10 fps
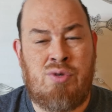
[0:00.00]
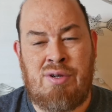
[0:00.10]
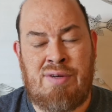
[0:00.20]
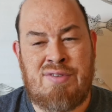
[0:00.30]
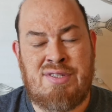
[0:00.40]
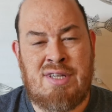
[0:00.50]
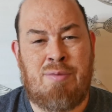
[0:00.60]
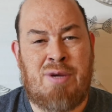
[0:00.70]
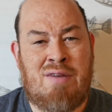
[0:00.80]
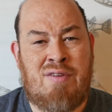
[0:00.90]
You know, I have to set
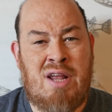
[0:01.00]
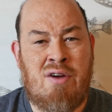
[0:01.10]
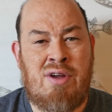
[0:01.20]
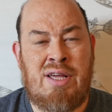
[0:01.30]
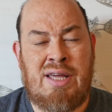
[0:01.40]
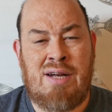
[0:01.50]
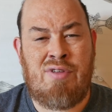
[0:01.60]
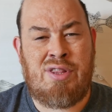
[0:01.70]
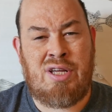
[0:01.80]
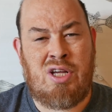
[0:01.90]
up kind of an area, get
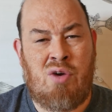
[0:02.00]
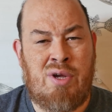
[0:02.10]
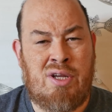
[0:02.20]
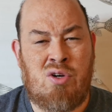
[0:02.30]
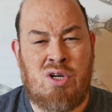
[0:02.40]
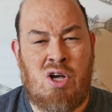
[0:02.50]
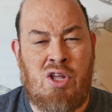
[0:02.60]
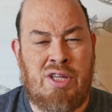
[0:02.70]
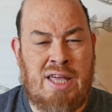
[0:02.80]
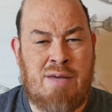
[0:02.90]
everything going, hook all
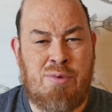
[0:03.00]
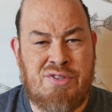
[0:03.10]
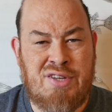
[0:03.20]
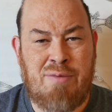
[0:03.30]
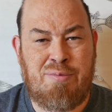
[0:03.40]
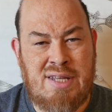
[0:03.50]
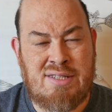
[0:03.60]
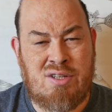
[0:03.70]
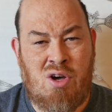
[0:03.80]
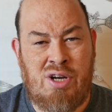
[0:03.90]
the cables up,
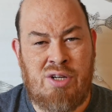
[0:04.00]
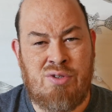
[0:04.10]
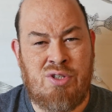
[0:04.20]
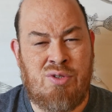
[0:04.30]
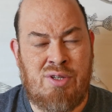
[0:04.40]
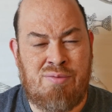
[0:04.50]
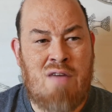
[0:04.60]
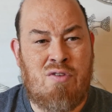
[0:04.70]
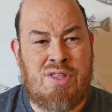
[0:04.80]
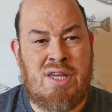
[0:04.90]
test auto, do the
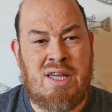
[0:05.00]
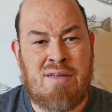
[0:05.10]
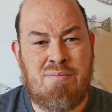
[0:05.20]
everything.